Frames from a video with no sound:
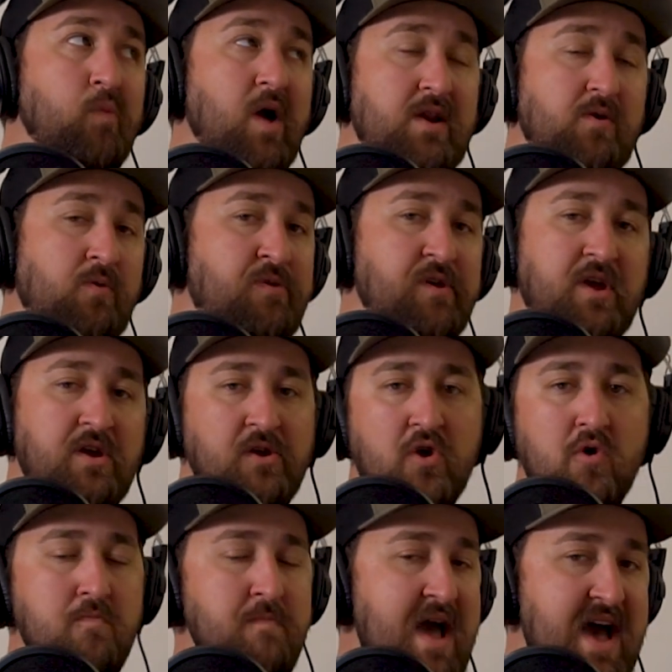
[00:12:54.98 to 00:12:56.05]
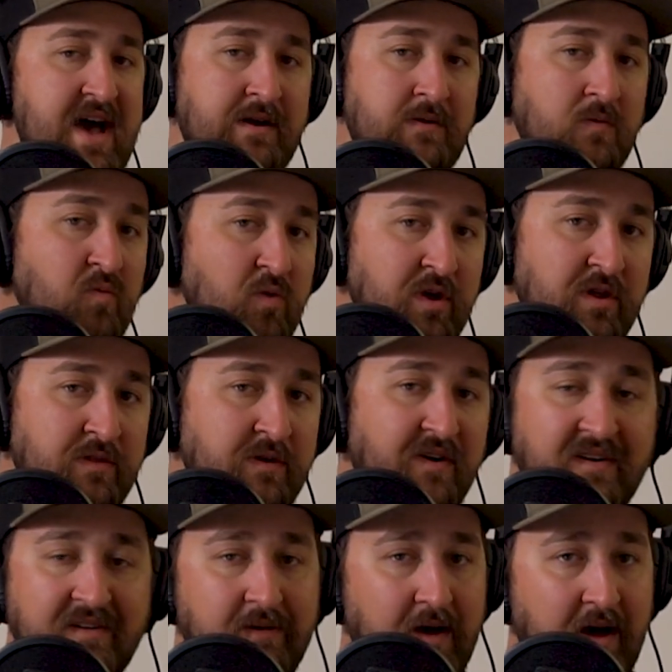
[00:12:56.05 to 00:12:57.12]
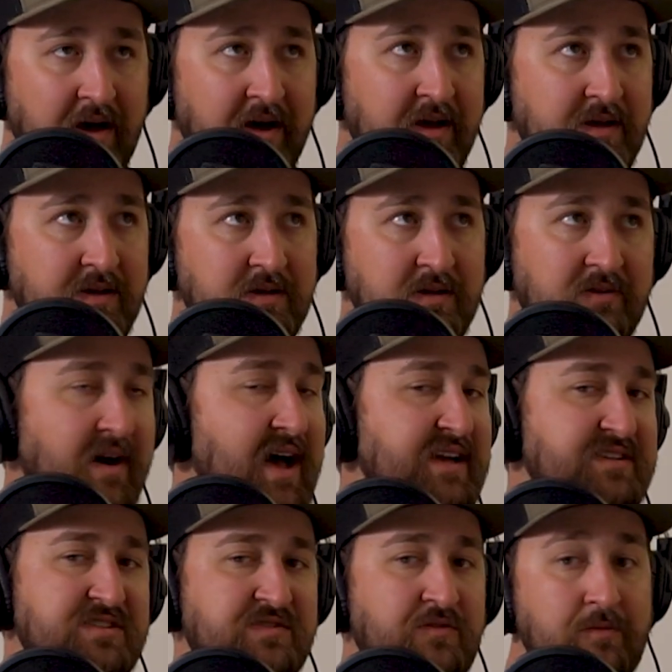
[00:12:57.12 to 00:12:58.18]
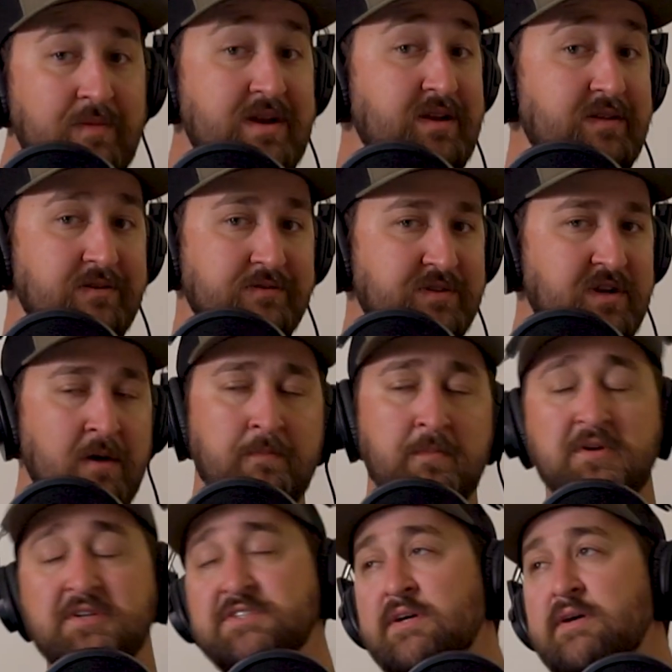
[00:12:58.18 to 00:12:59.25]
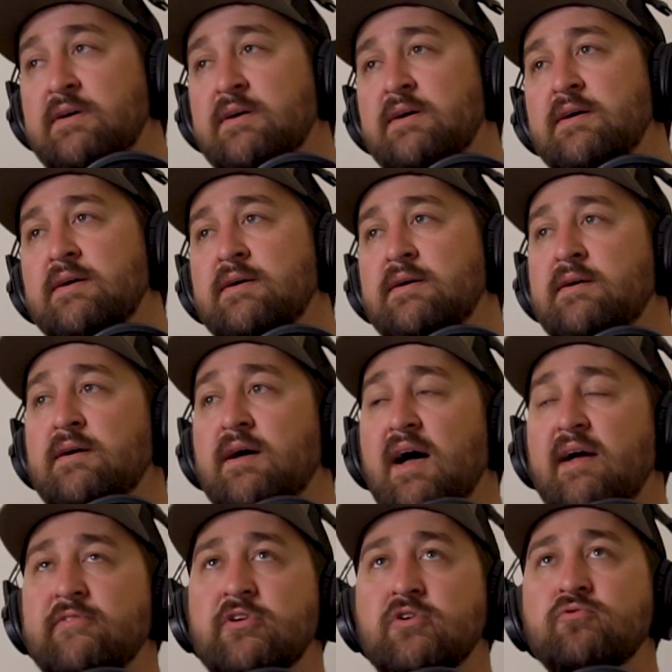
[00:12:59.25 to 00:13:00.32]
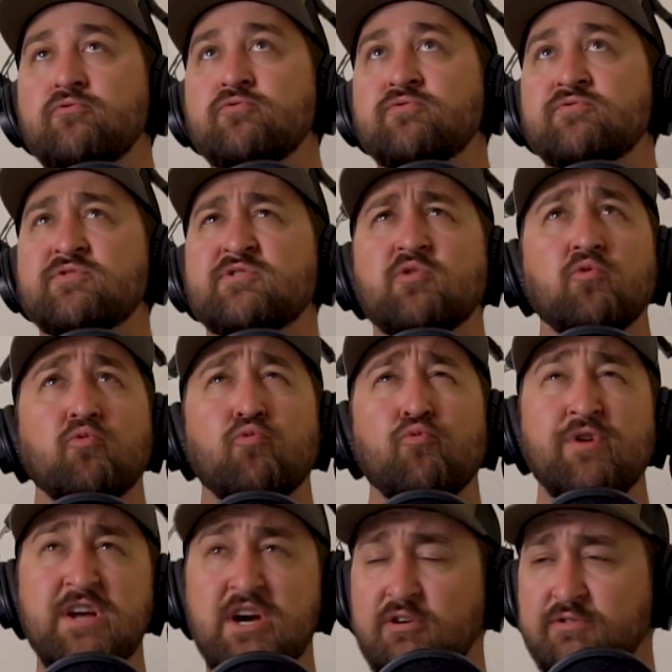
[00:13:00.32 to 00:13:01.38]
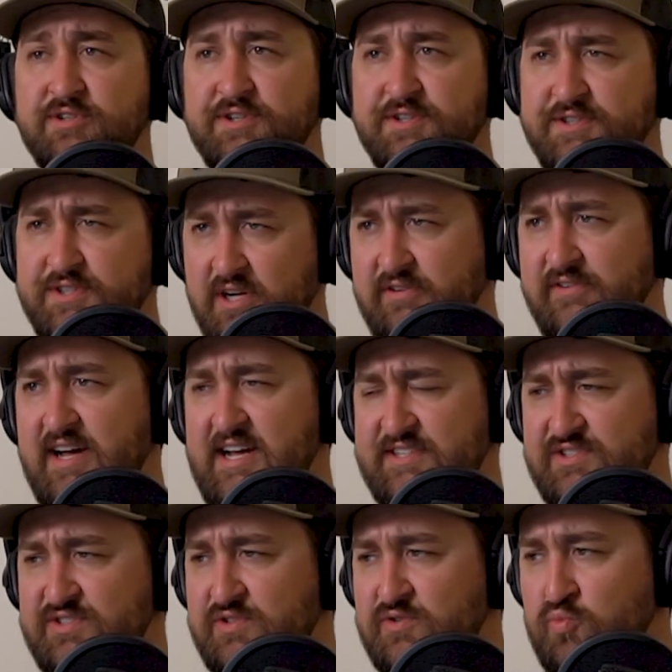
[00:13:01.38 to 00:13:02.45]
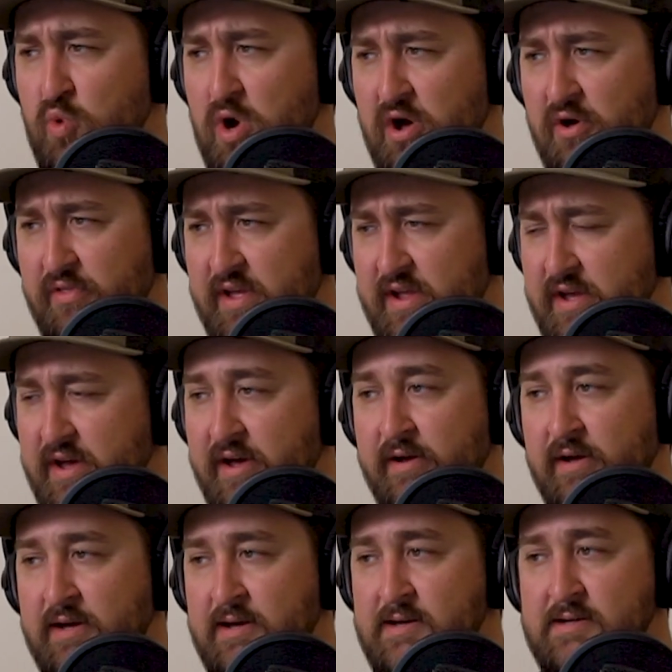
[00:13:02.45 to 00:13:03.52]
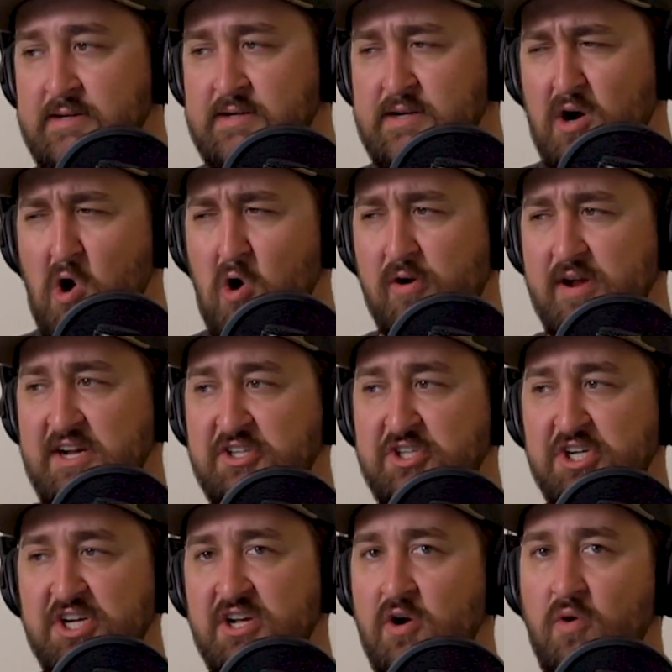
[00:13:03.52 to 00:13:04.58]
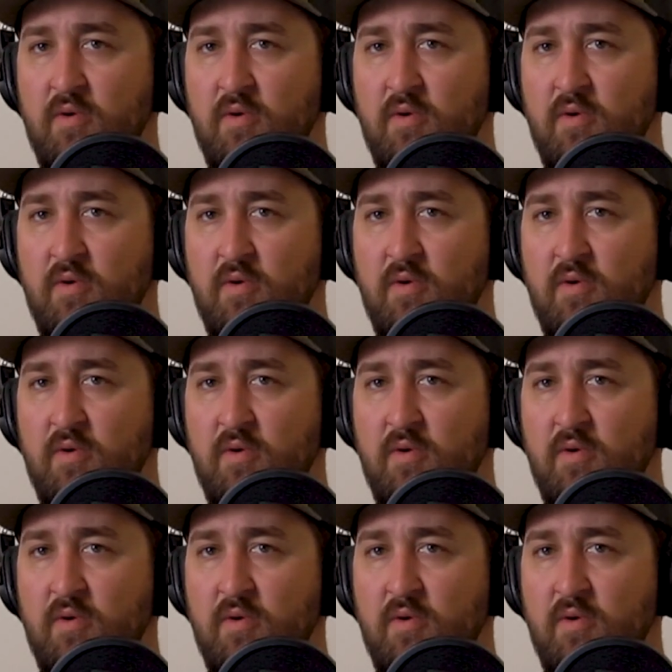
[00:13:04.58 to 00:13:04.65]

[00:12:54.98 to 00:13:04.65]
I don't think you can go bad with uh, glasses from any of those companies. I've used Rios sunglasses as well. They uh, R H E